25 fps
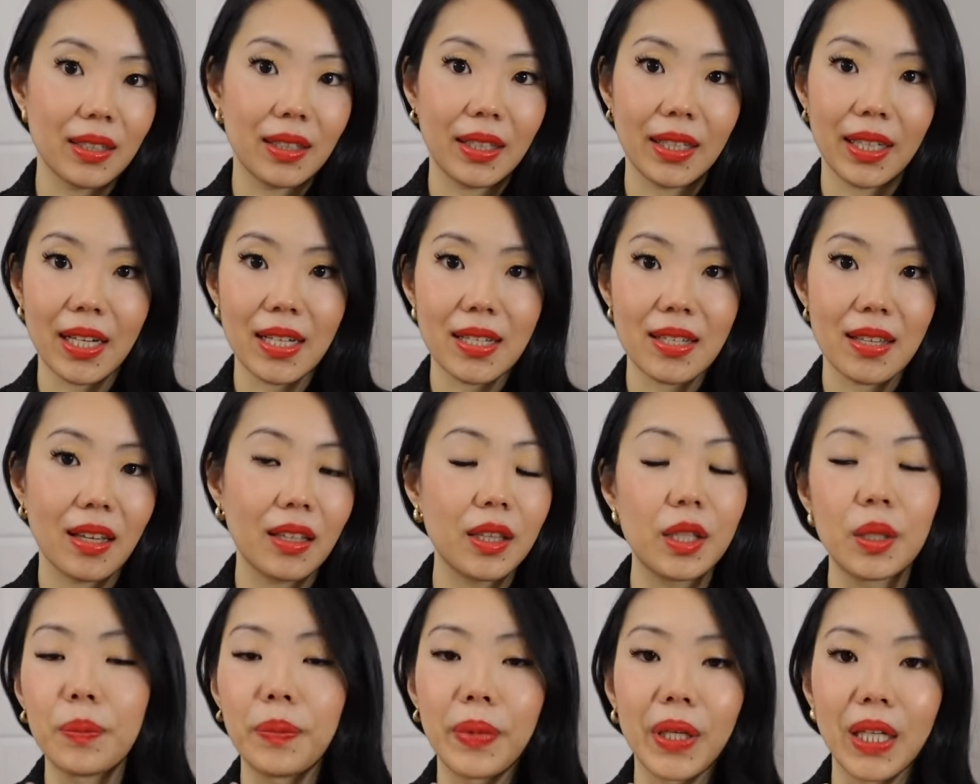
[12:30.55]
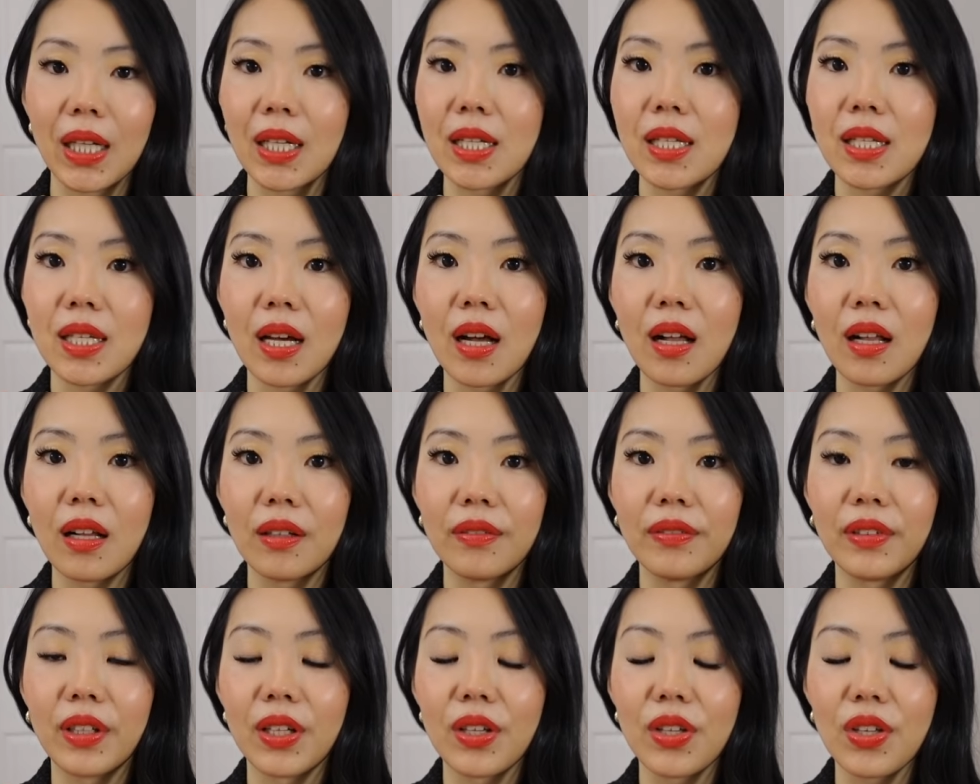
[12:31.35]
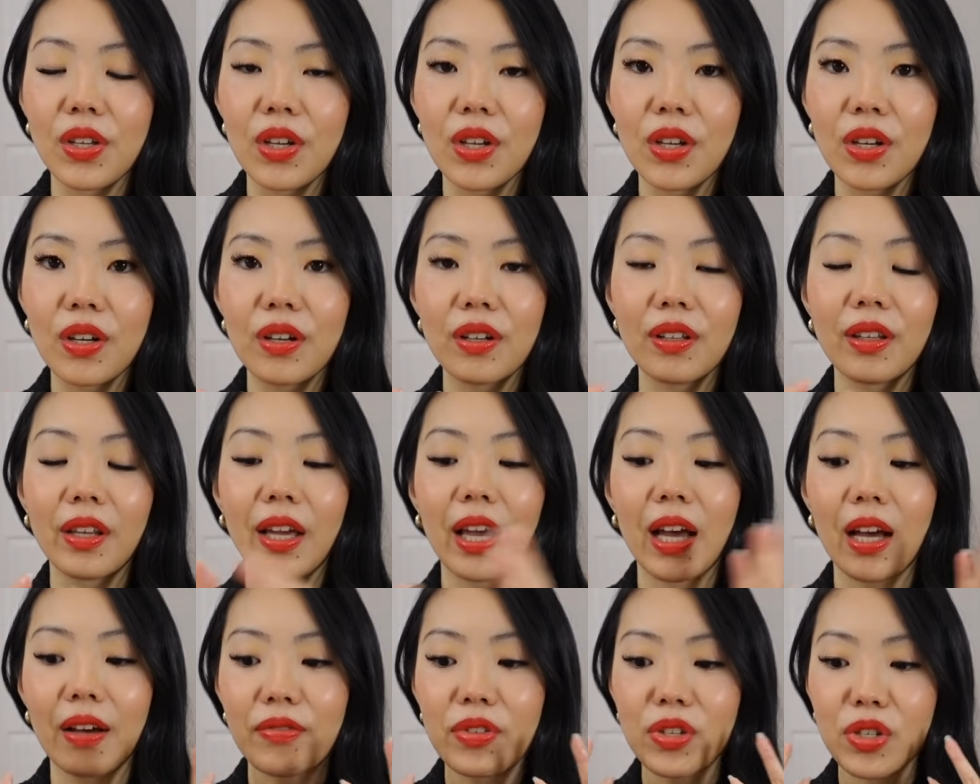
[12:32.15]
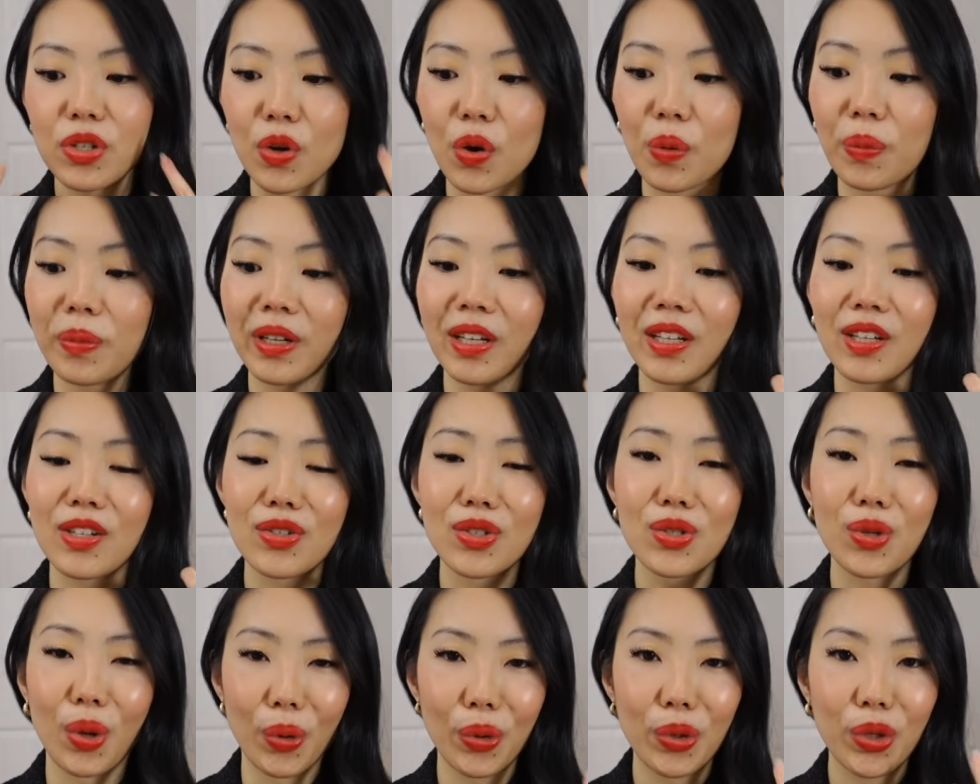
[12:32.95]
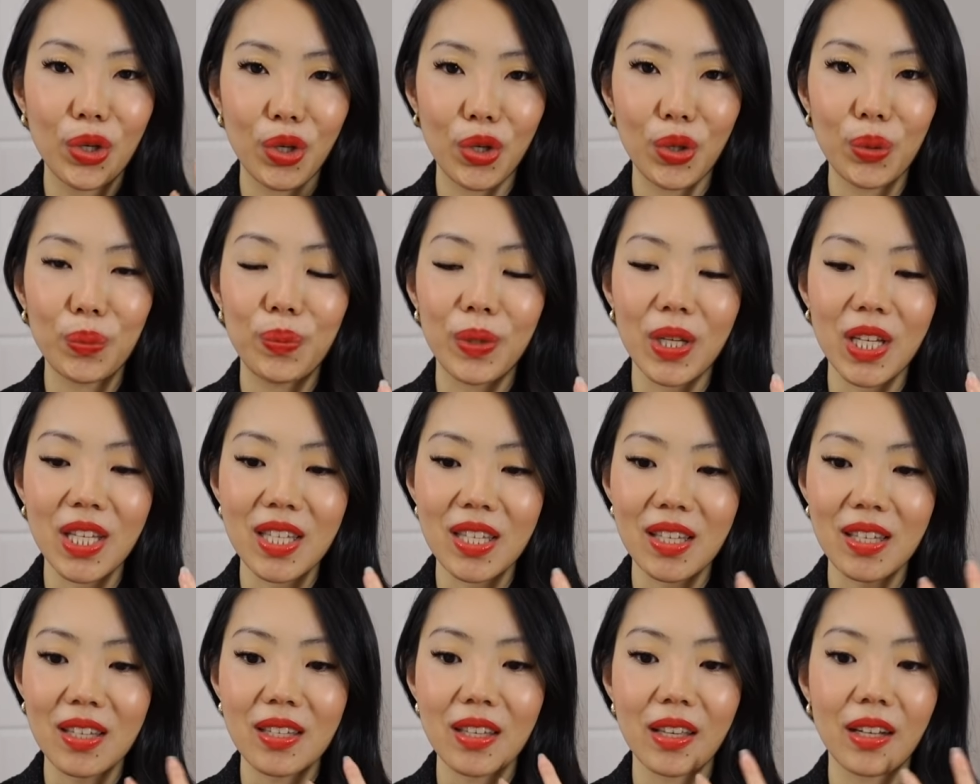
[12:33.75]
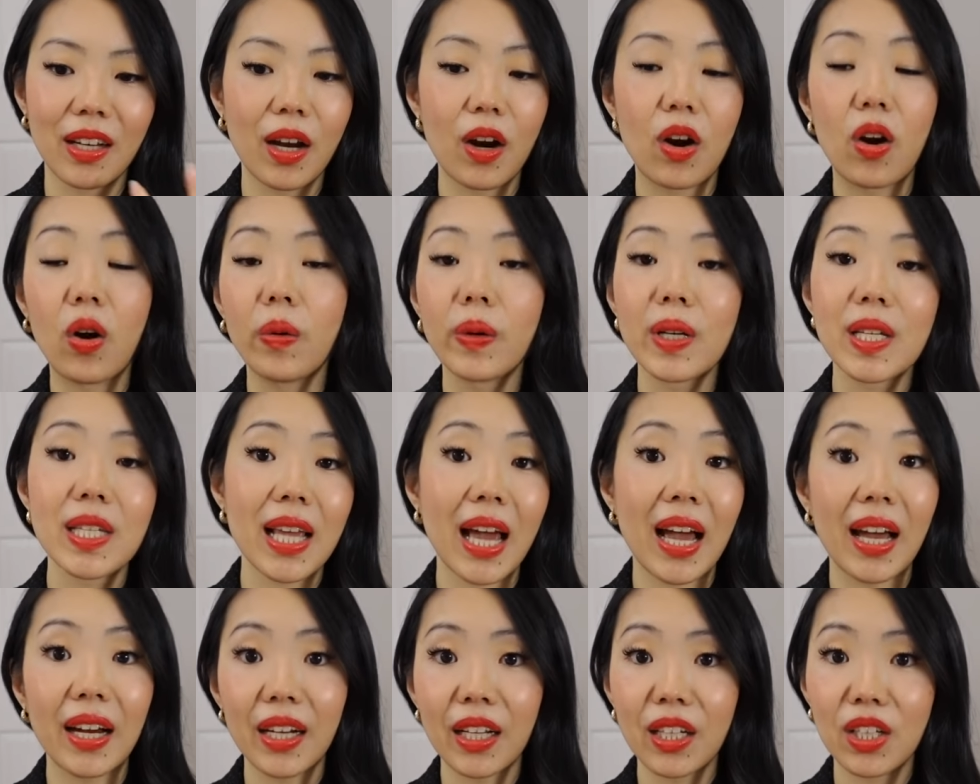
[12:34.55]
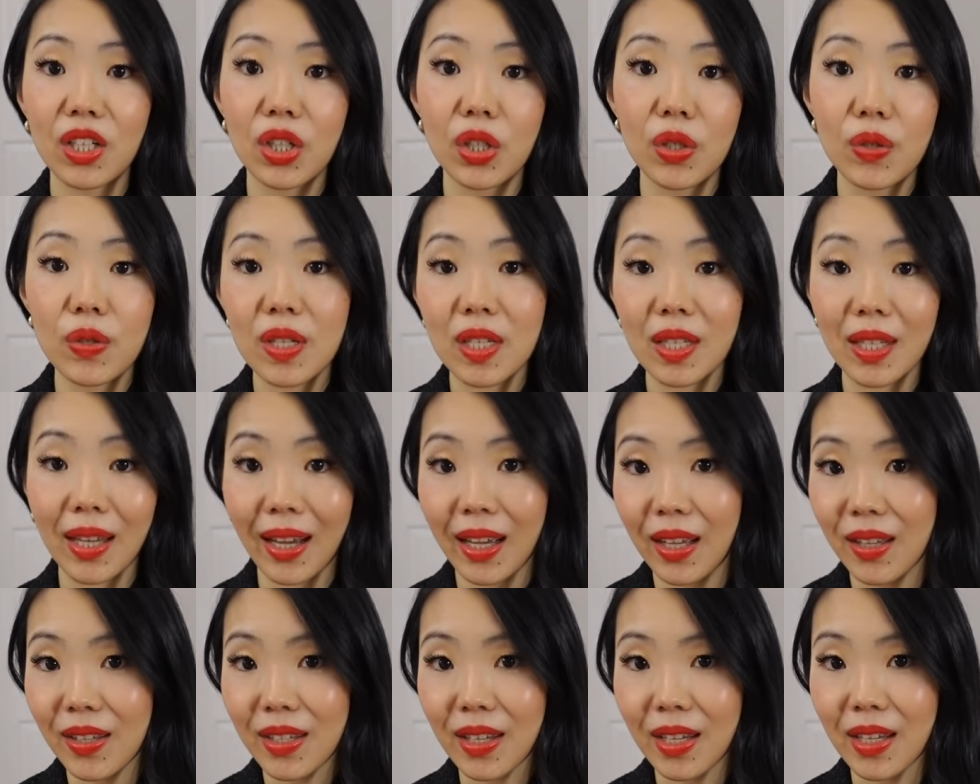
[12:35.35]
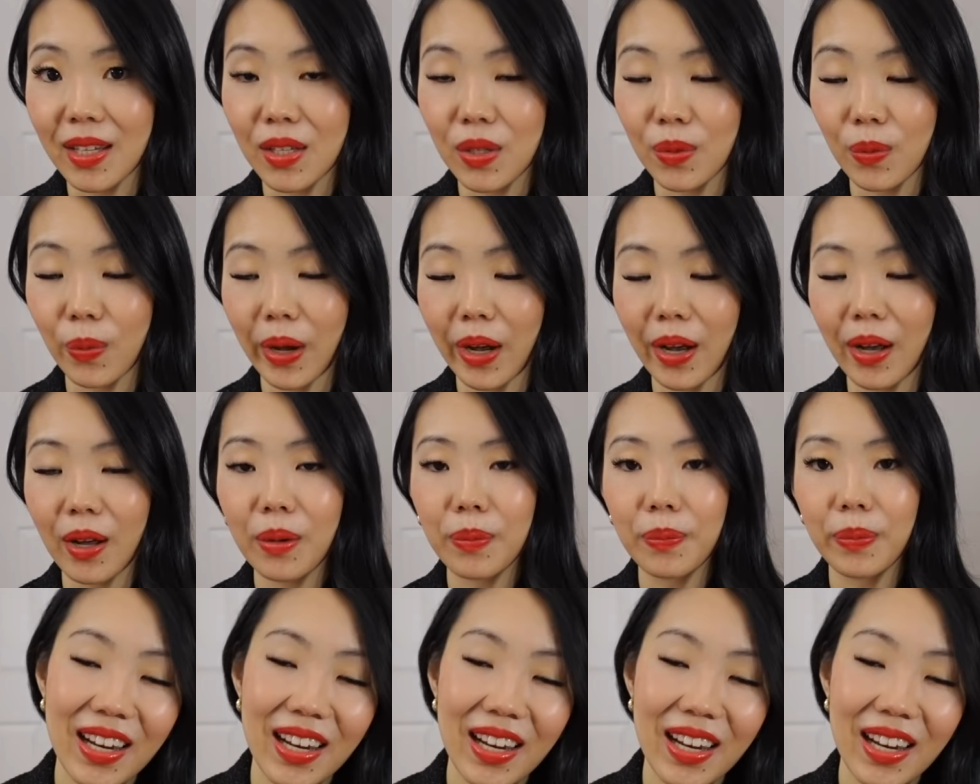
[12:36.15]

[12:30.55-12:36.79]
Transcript: Like I said, the biggest sale of the year. They have so many so cute pieces and they're always adding new styles as well.